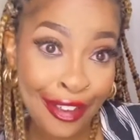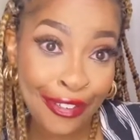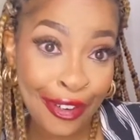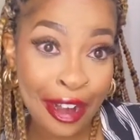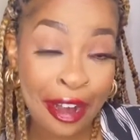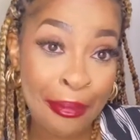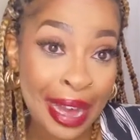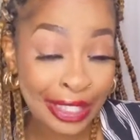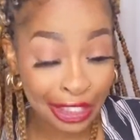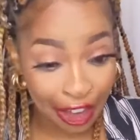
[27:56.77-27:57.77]
for an
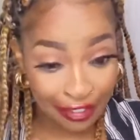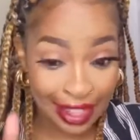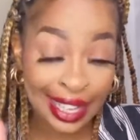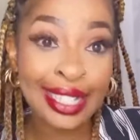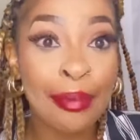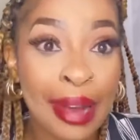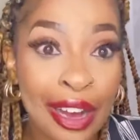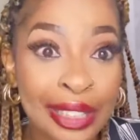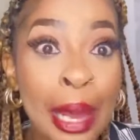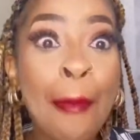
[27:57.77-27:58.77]
amount of this
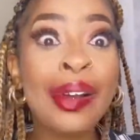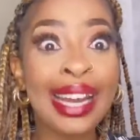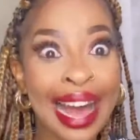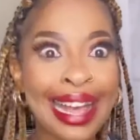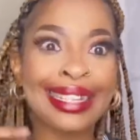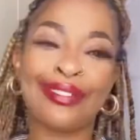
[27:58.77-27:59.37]
amount plus